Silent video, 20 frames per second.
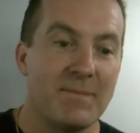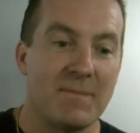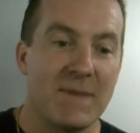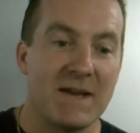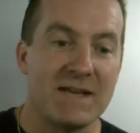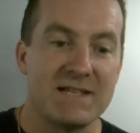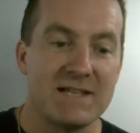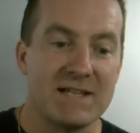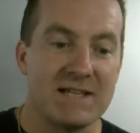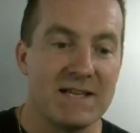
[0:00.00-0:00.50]

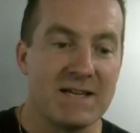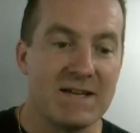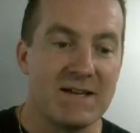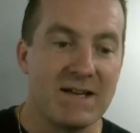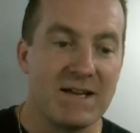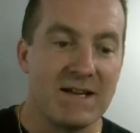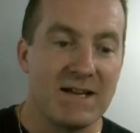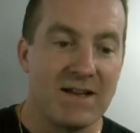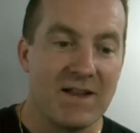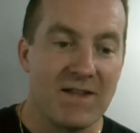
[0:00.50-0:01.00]

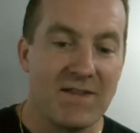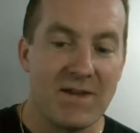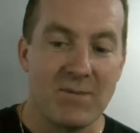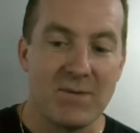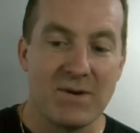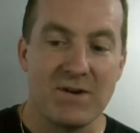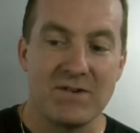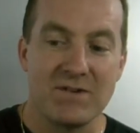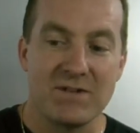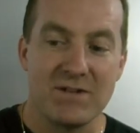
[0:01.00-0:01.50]
Basically, another thing
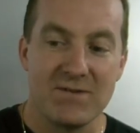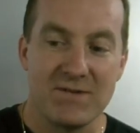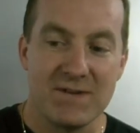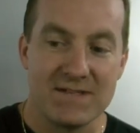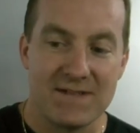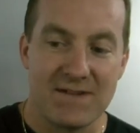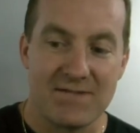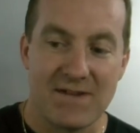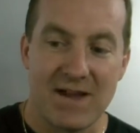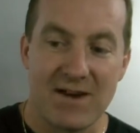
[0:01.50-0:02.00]
we do too
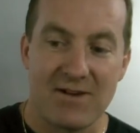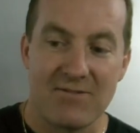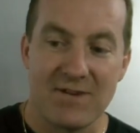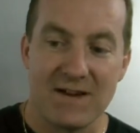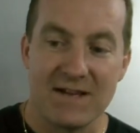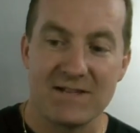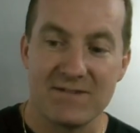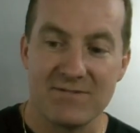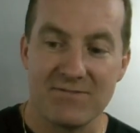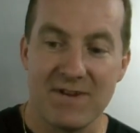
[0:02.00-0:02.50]
is I've got a
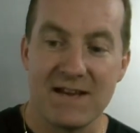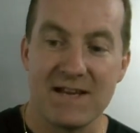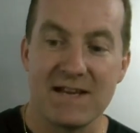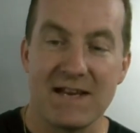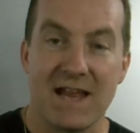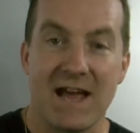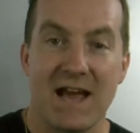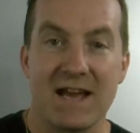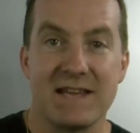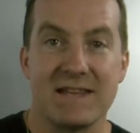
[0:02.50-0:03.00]
race ready
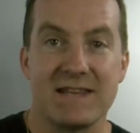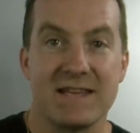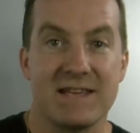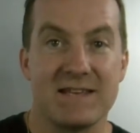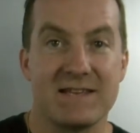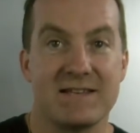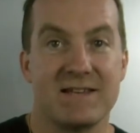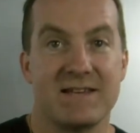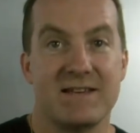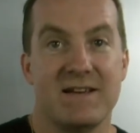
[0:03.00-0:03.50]
light
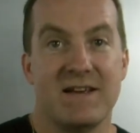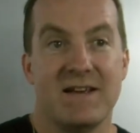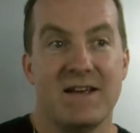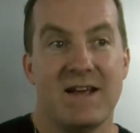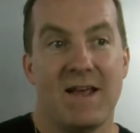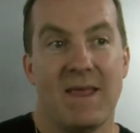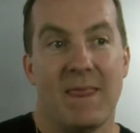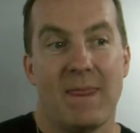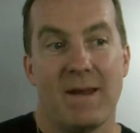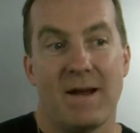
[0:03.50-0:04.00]
that
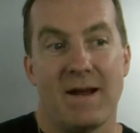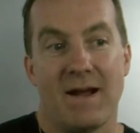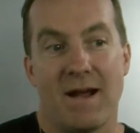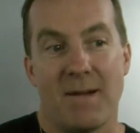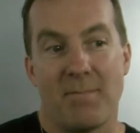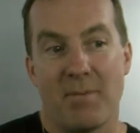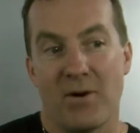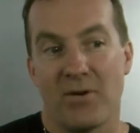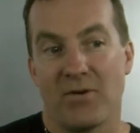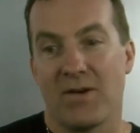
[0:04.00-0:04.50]

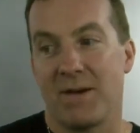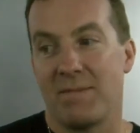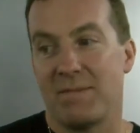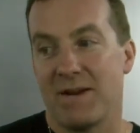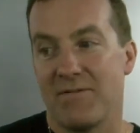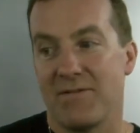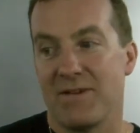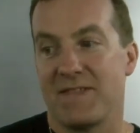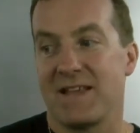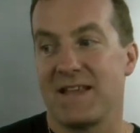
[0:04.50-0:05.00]
I programmed
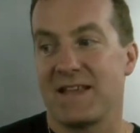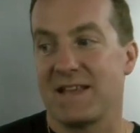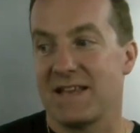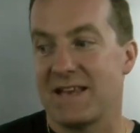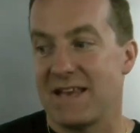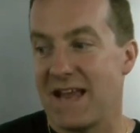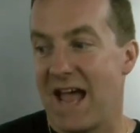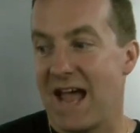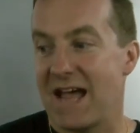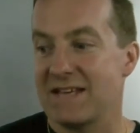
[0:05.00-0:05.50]
everything that
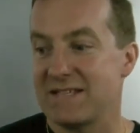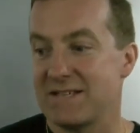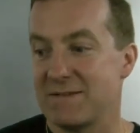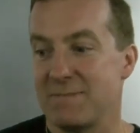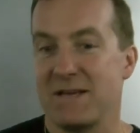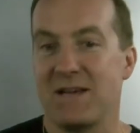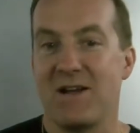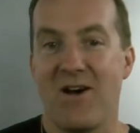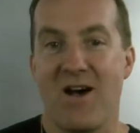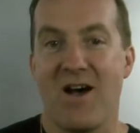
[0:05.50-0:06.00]
has to
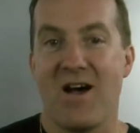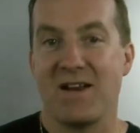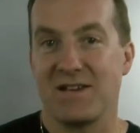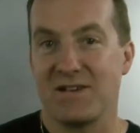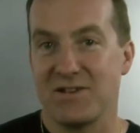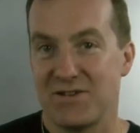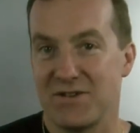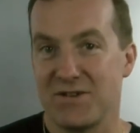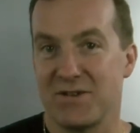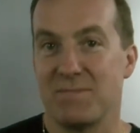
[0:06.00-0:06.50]
be on
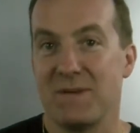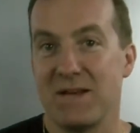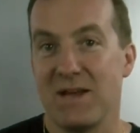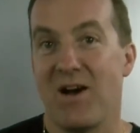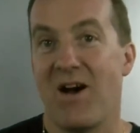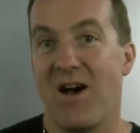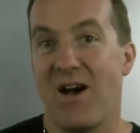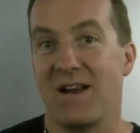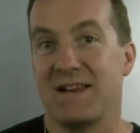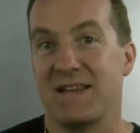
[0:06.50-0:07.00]
and should be
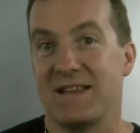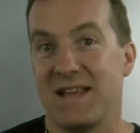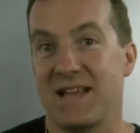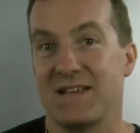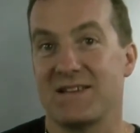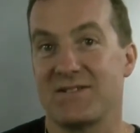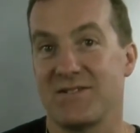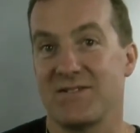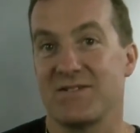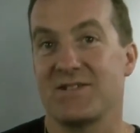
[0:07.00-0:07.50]
on in
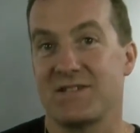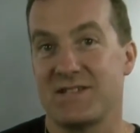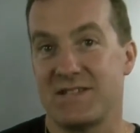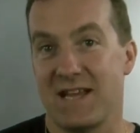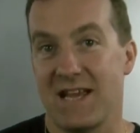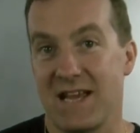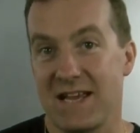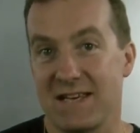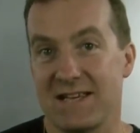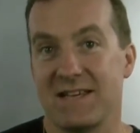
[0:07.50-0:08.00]
that certain
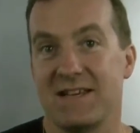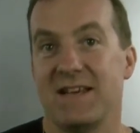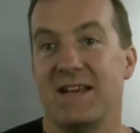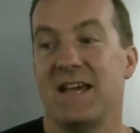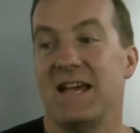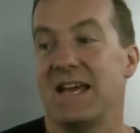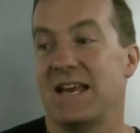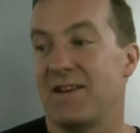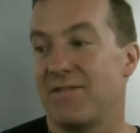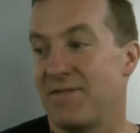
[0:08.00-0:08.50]
state.
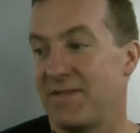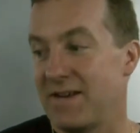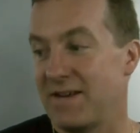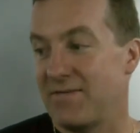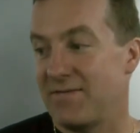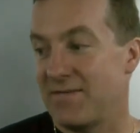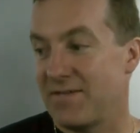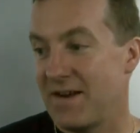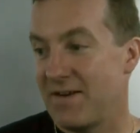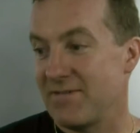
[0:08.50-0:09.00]
And if
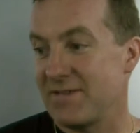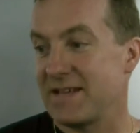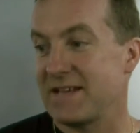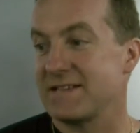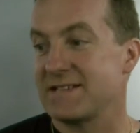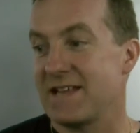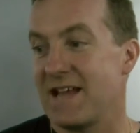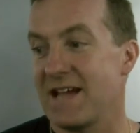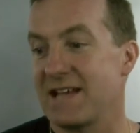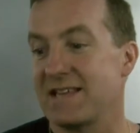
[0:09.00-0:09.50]

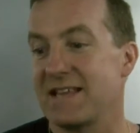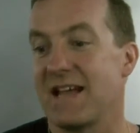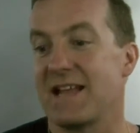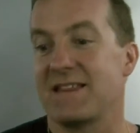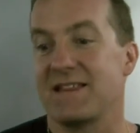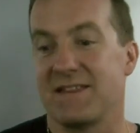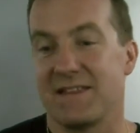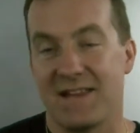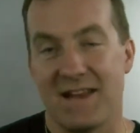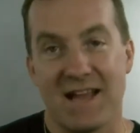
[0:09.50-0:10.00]
everything's like
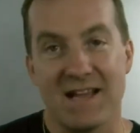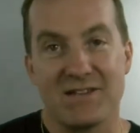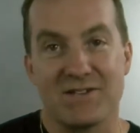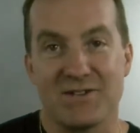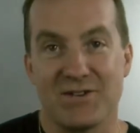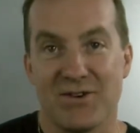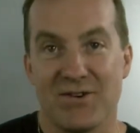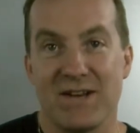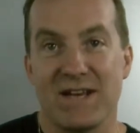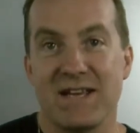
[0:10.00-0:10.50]
that, then the light's
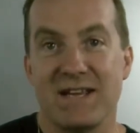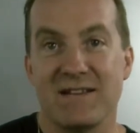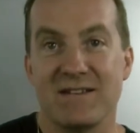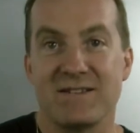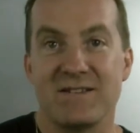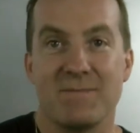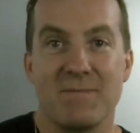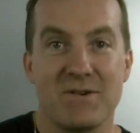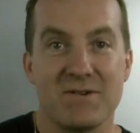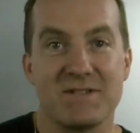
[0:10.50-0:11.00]
green.
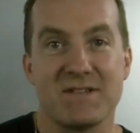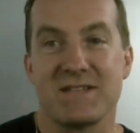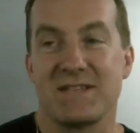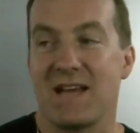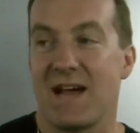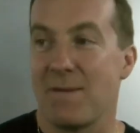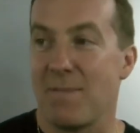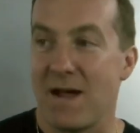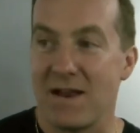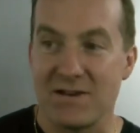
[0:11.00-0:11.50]
So most of the
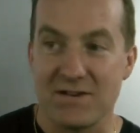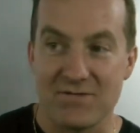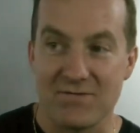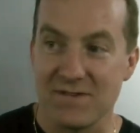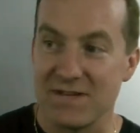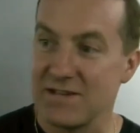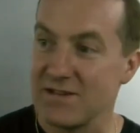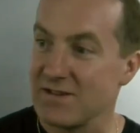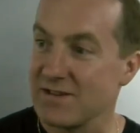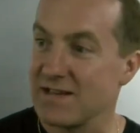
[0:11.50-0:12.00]
time I just
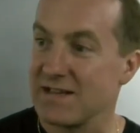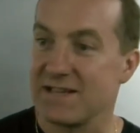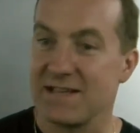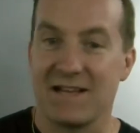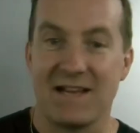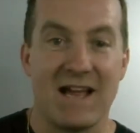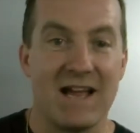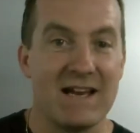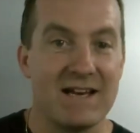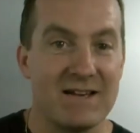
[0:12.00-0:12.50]
really look at the
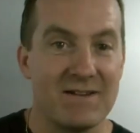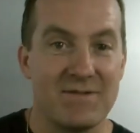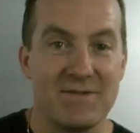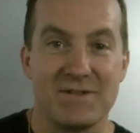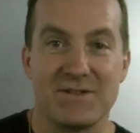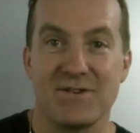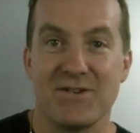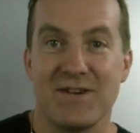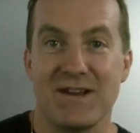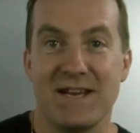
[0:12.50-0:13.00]
light. If
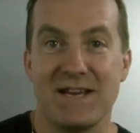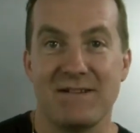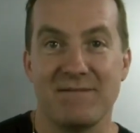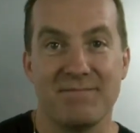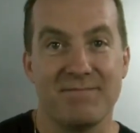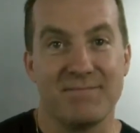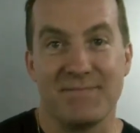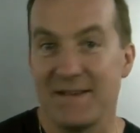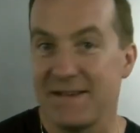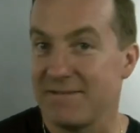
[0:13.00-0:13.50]
it's green,
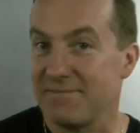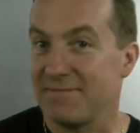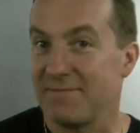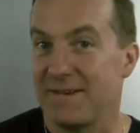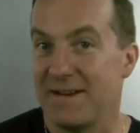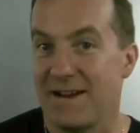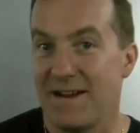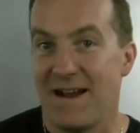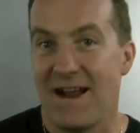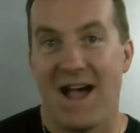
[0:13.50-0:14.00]
then
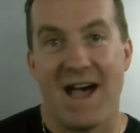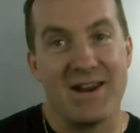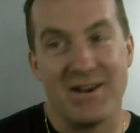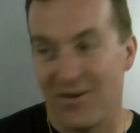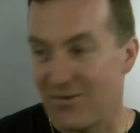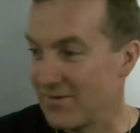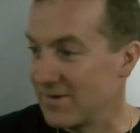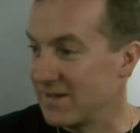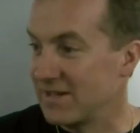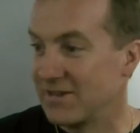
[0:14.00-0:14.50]
I
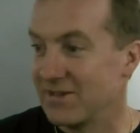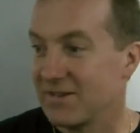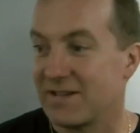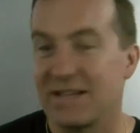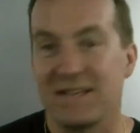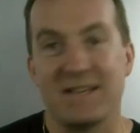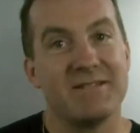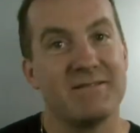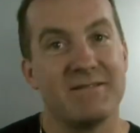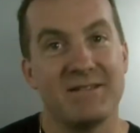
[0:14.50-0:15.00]
don't really look
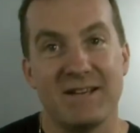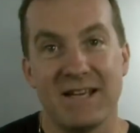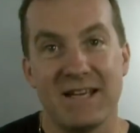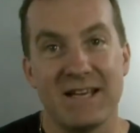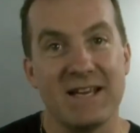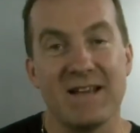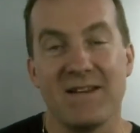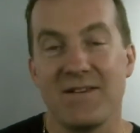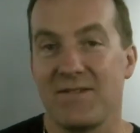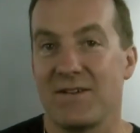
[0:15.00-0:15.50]
at
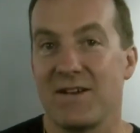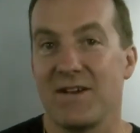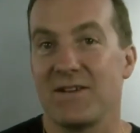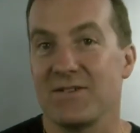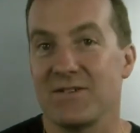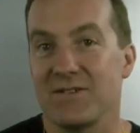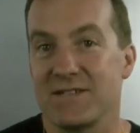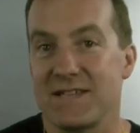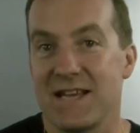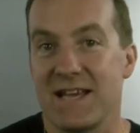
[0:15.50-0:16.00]
any of the
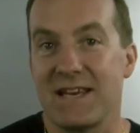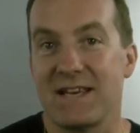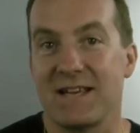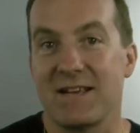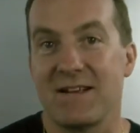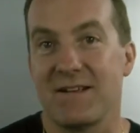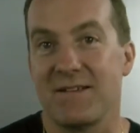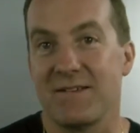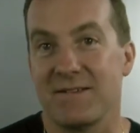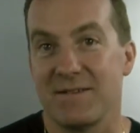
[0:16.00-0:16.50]
other
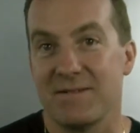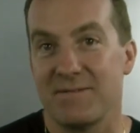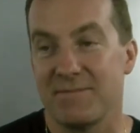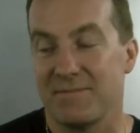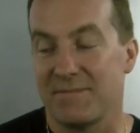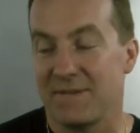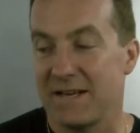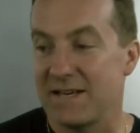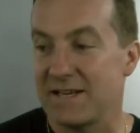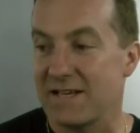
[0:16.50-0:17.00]
setting of the
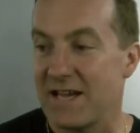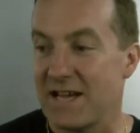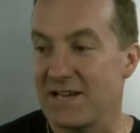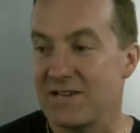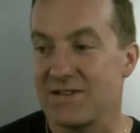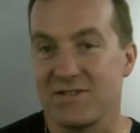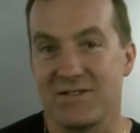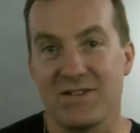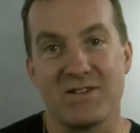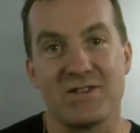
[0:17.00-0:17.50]

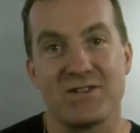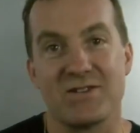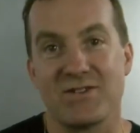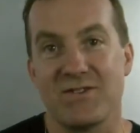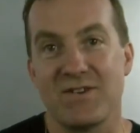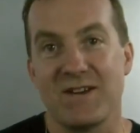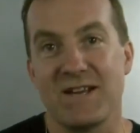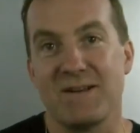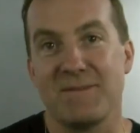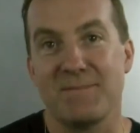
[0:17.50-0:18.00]
indications on the
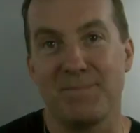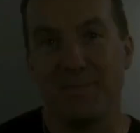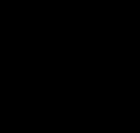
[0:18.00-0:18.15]
screen.